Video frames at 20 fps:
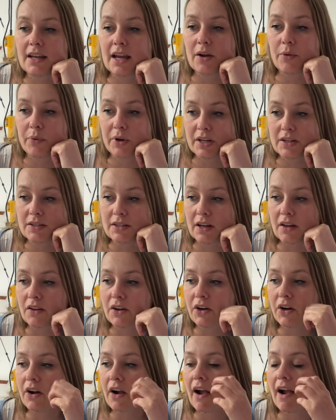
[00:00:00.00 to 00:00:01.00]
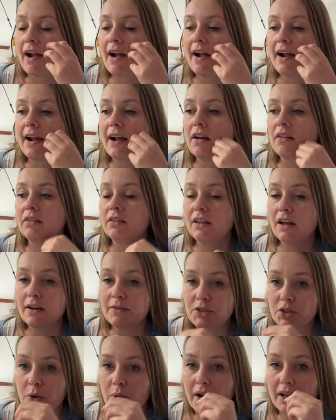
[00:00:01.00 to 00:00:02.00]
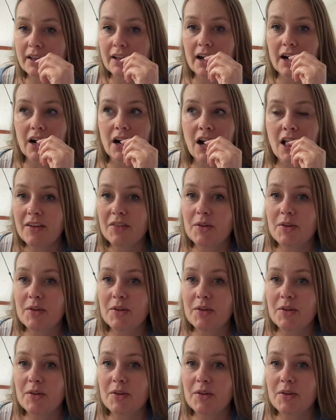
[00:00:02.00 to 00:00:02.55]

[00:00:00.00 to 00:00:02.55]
a reseller. I loved going there.